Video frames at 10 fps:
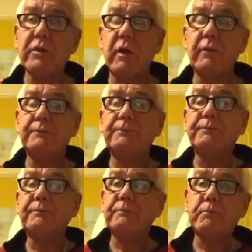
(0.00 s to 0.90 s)
So
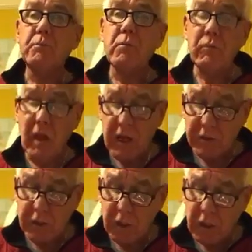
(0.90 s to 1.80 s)

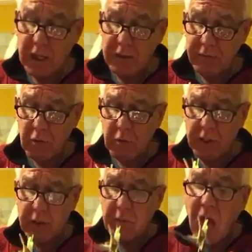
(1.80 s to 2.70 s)
uncirculated, £4
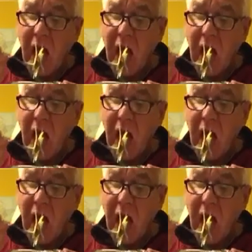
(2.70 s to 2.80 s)
up.